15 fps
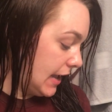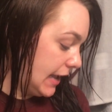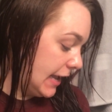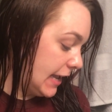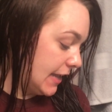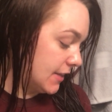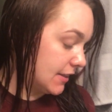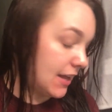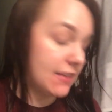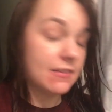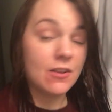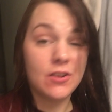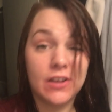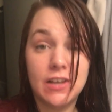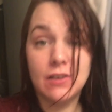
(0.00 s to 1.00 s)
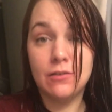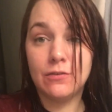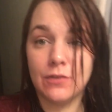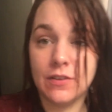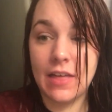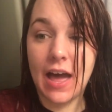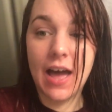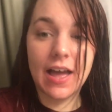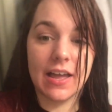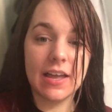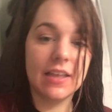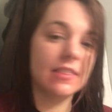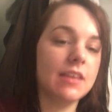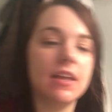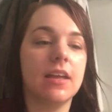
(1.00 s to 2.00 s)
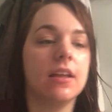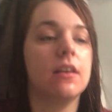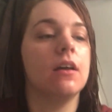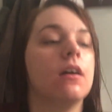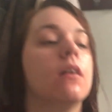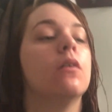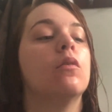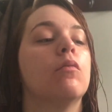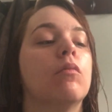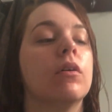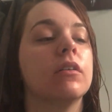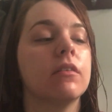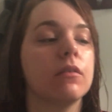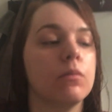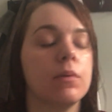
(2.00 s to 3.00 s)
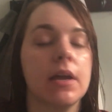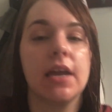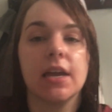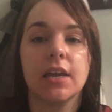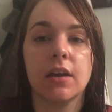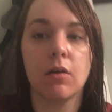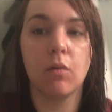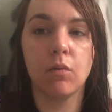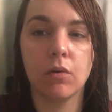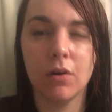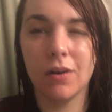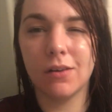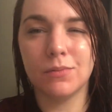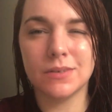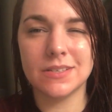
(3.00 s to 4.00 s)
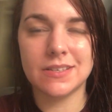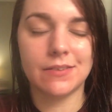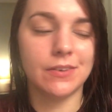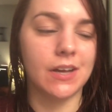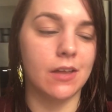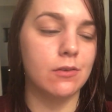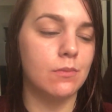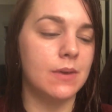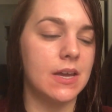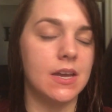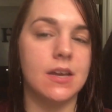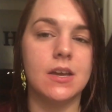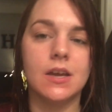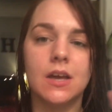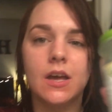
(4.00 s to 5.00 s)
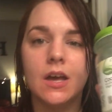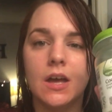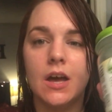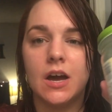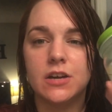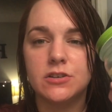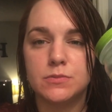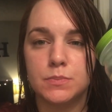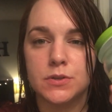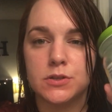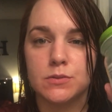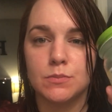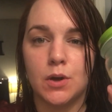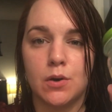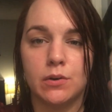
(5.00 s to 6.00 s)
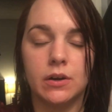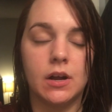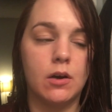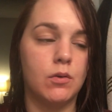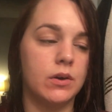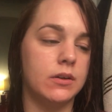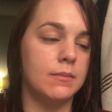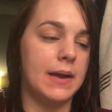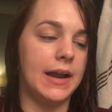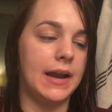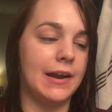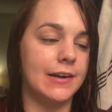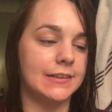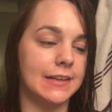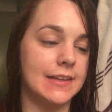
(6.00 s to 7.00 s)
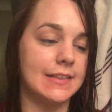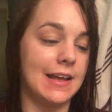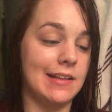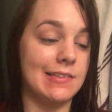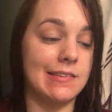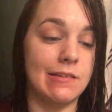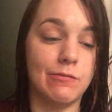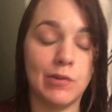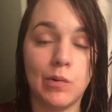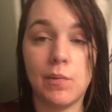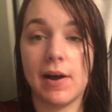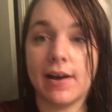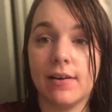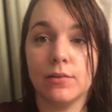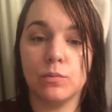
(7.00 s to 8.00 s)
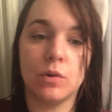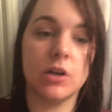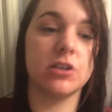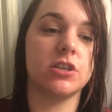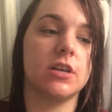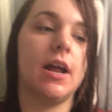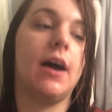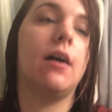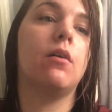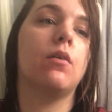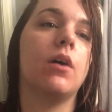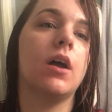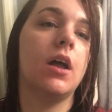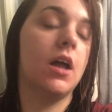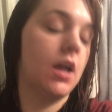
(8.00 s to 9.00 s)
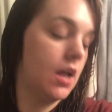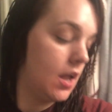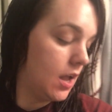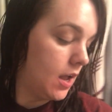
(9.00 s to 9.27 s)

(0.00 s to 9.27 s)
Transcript: and that's all I use for that. And then once a week or once every other week, I just put some coconut oil in my hair and let that sit for a while and wash it out.